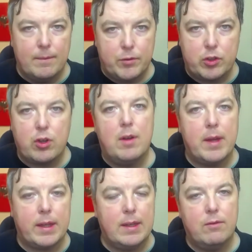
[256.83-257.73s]

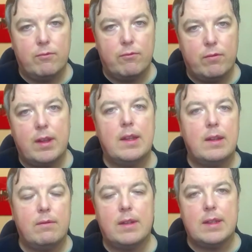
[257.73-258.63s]
trauma can really,
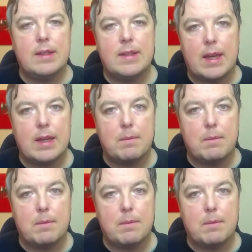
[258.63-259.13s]
really set